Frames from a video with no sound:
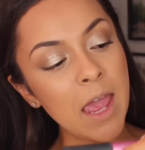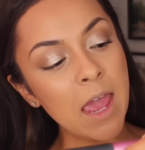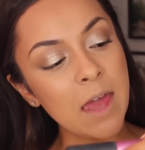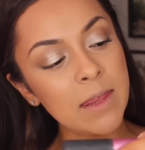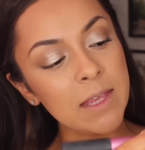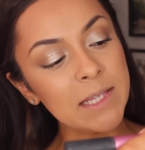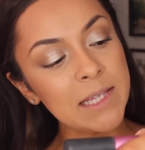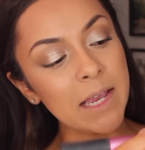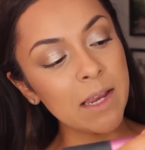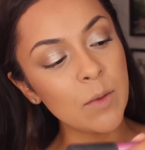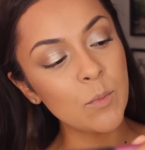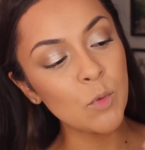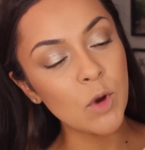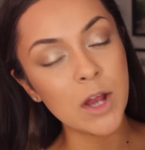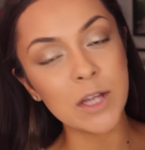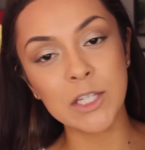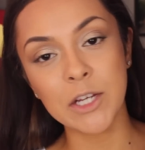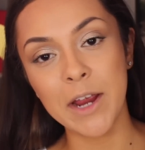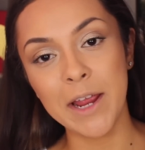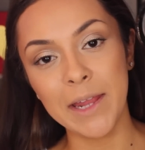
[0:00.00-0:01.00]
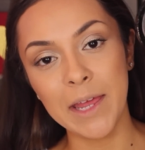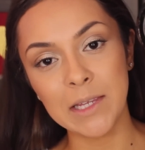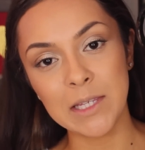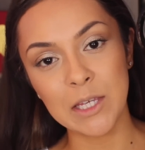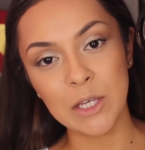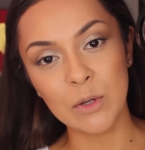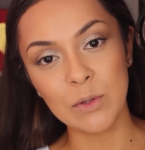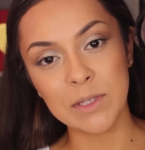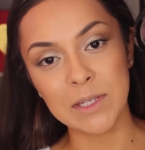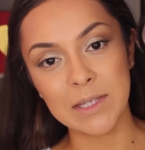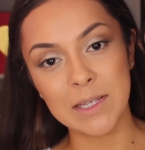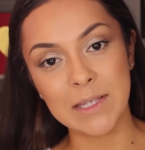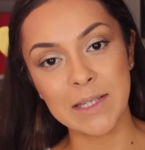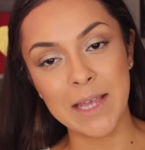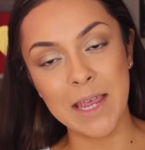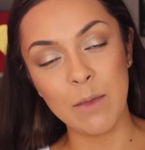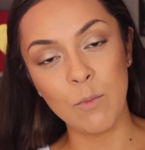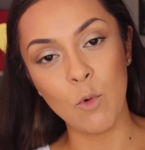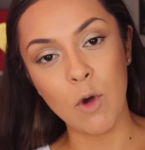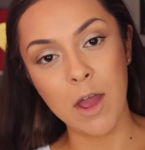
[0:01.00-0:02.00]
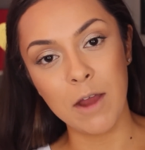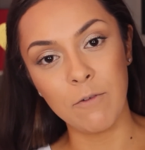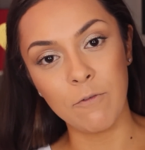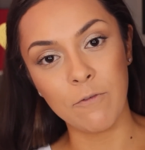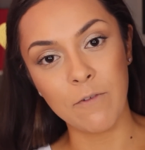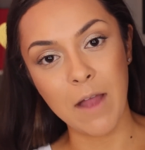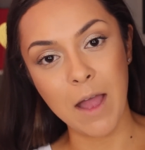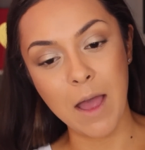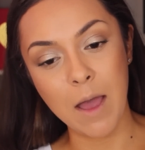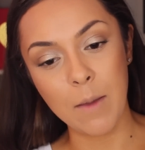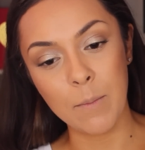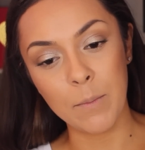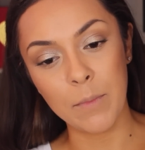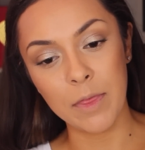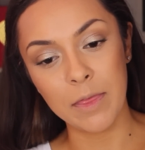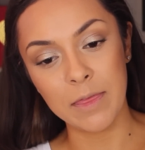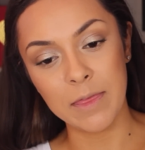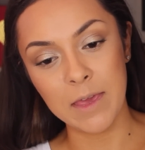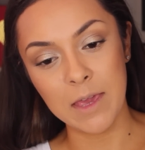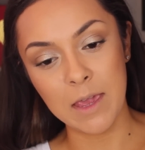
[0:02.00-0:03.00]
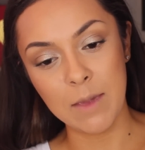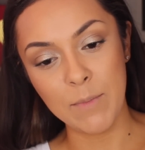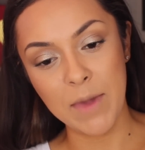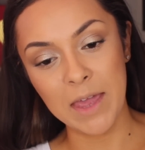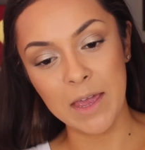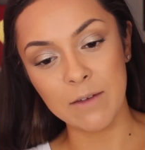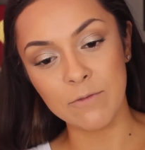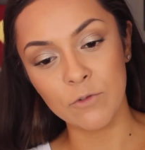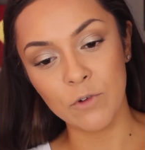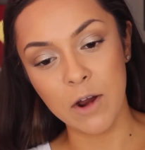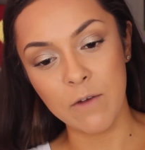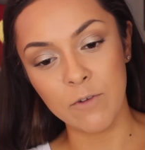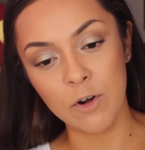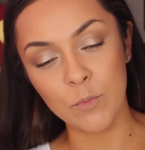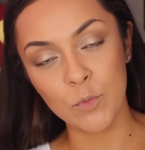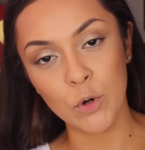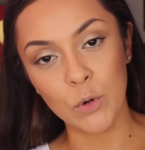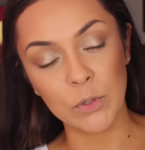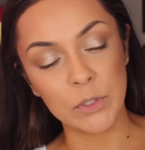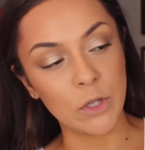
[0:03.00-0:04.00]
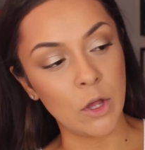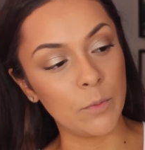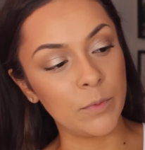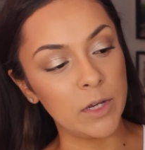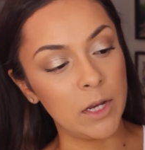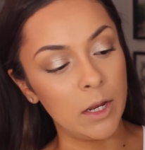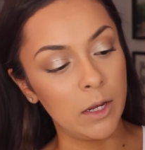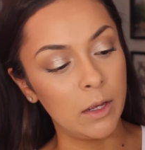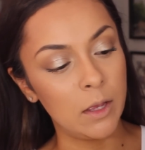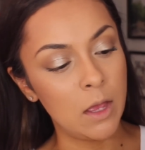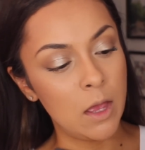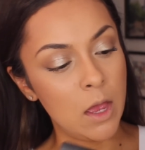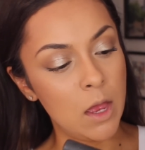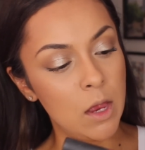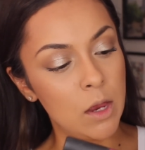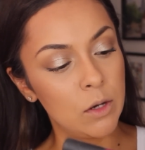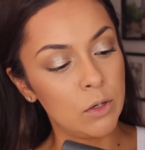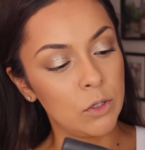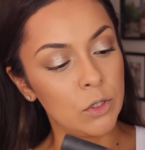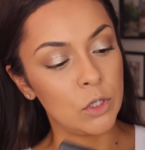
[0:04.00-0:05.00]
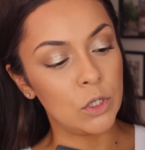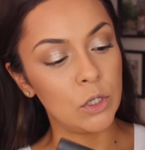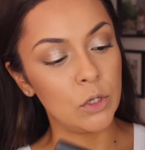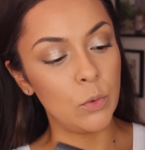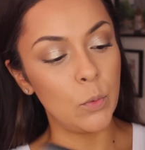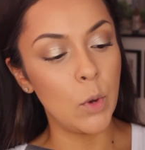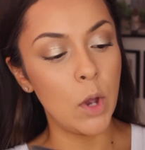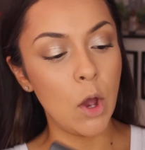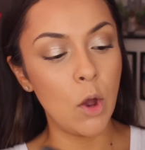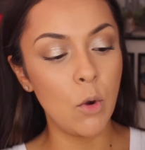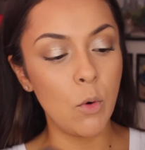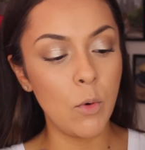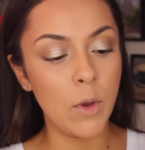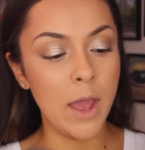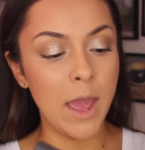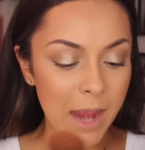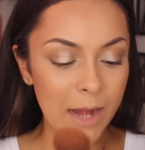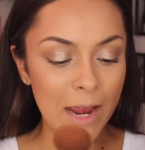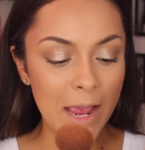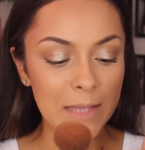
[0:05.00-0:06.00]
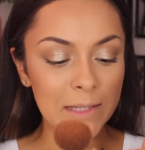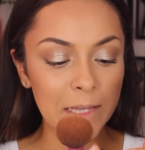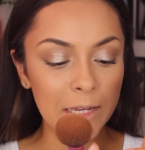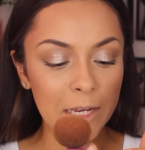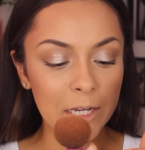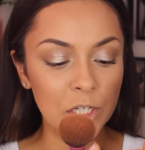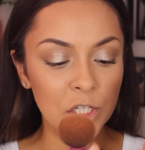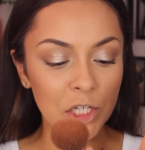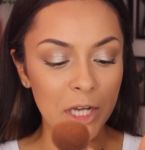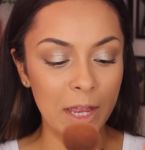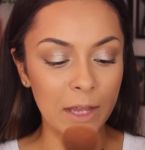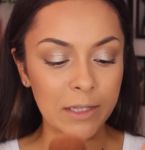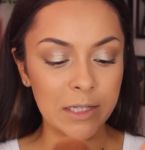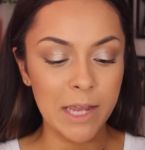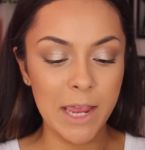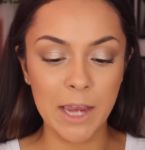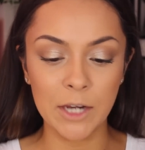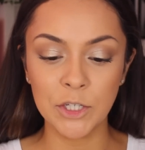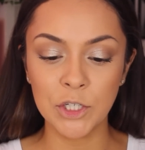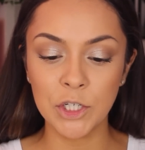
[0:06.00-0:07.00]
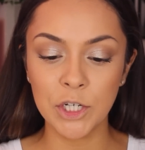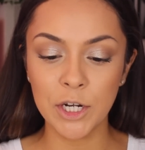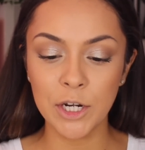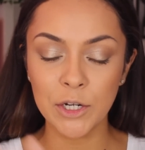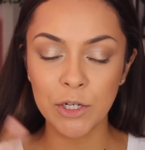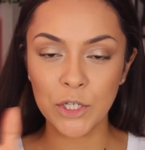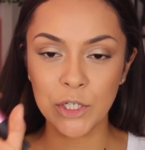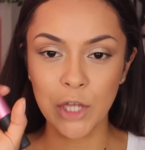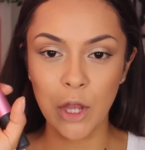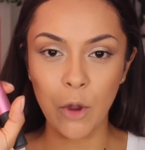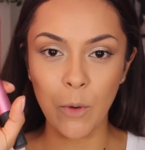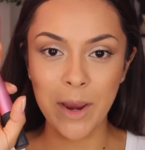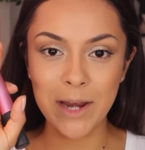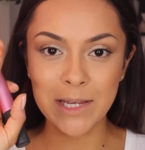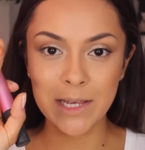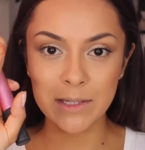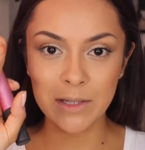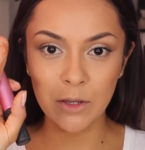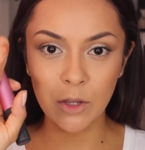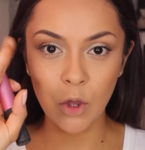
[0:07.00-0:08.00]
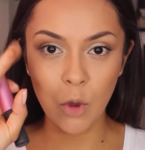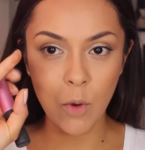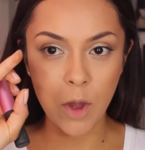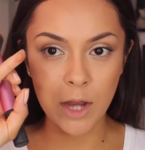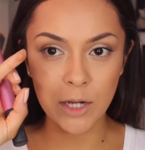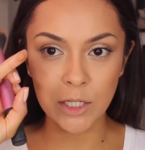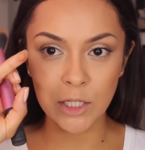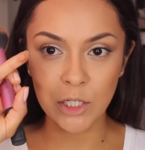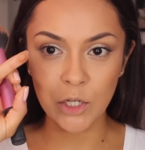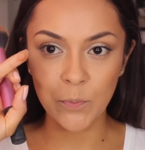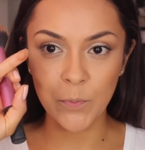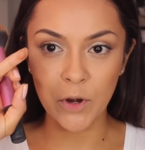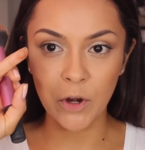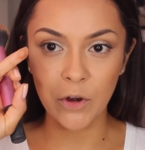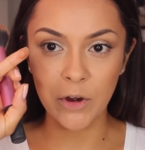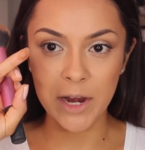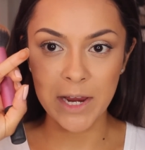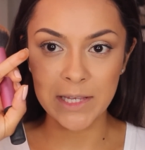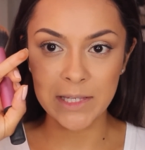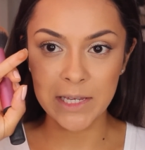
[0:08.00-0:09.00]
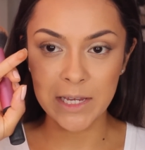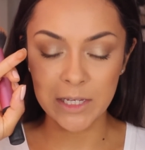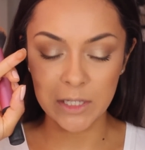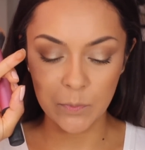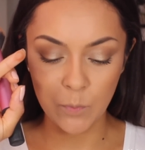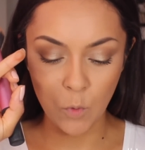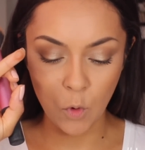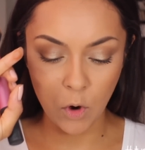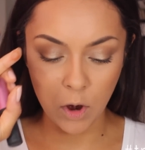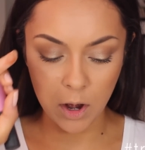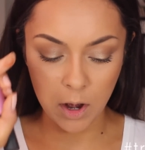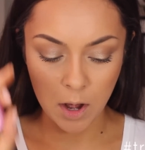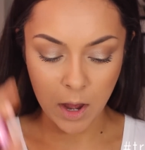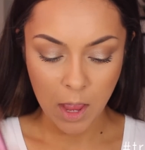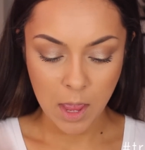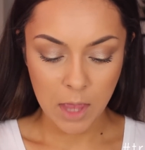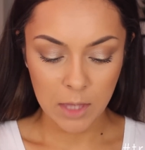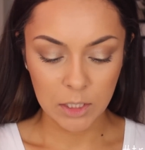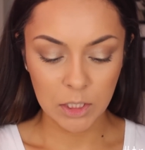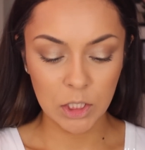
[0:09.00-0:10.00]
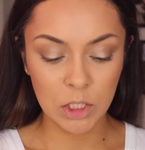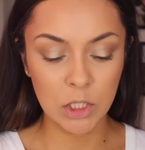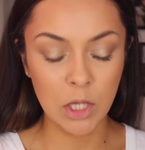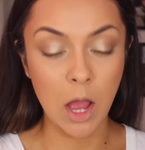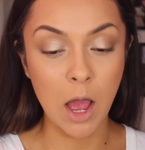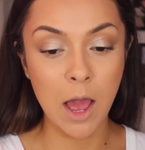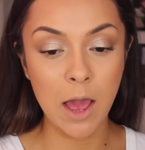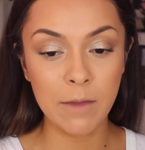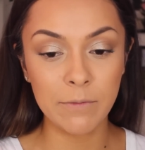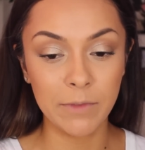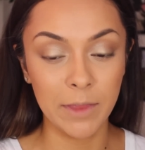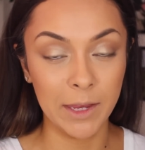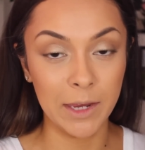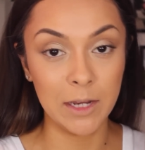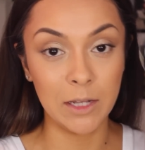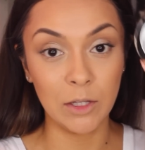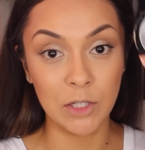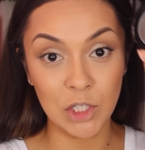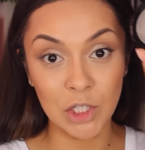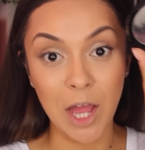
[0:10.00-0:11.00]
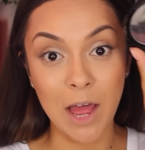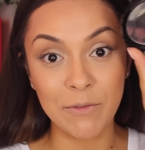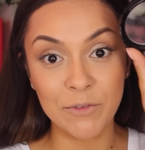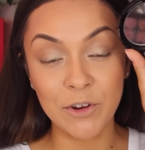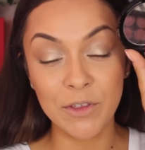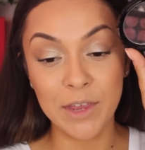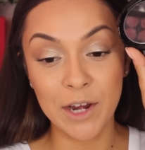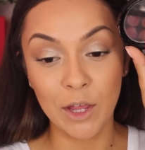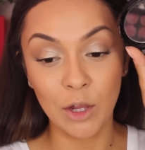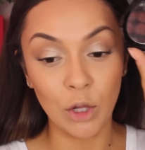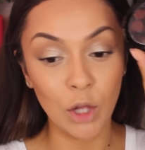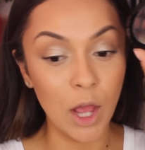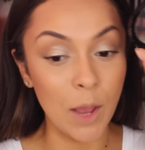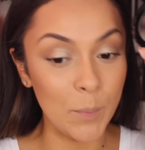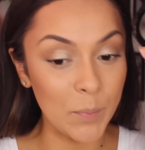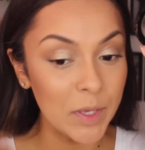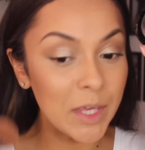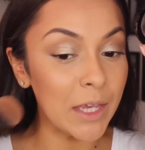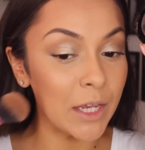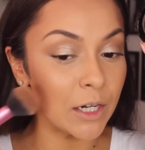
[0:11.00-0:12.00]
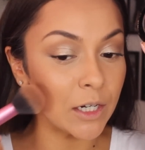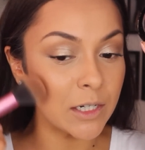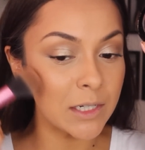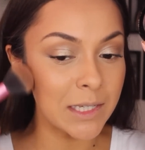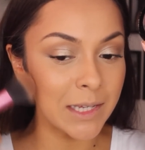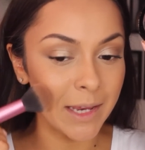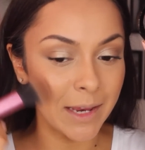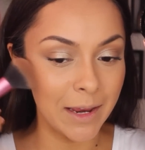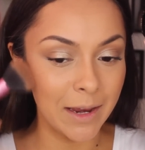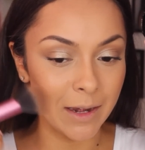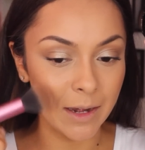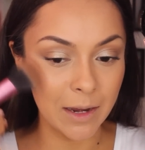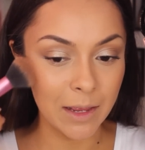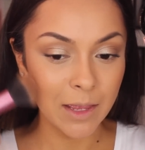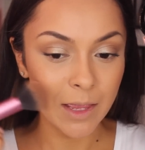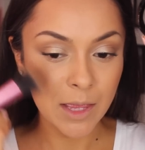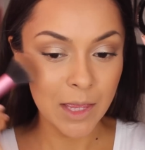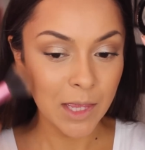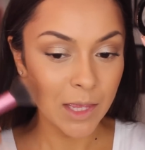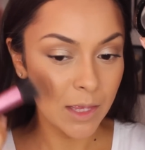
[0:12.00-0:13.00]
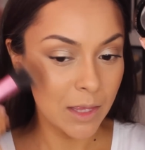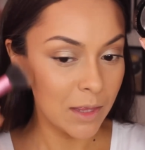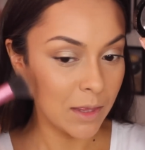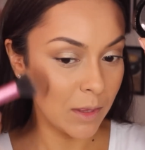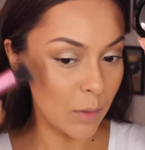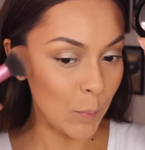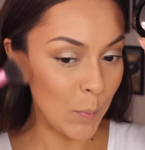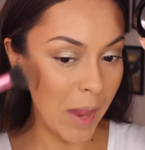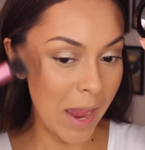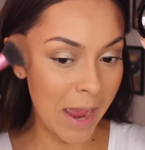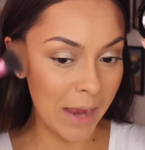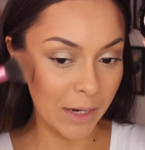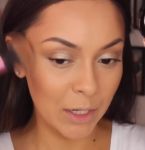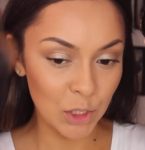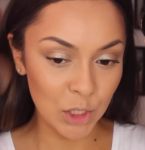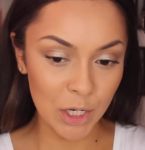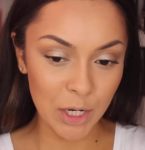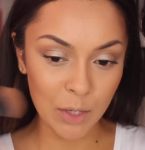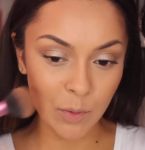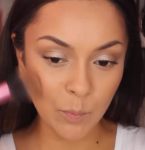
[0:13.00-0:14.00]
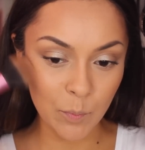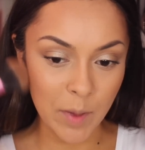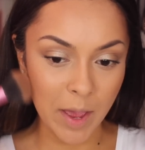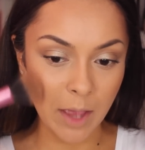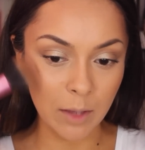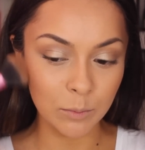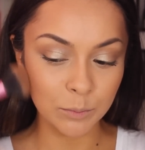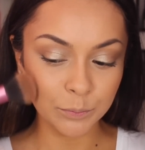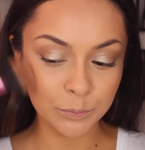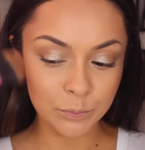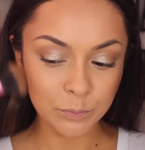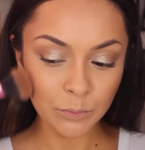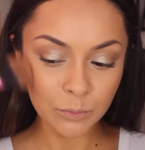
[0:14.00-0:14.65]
And the second bronzer I like to use is the same one from the Makeup Forever Pro Sculpting Duo. It has like a gel texture, so it doesn't go on super crazy. It's more soft, like it's softer than it appears in the packaging, but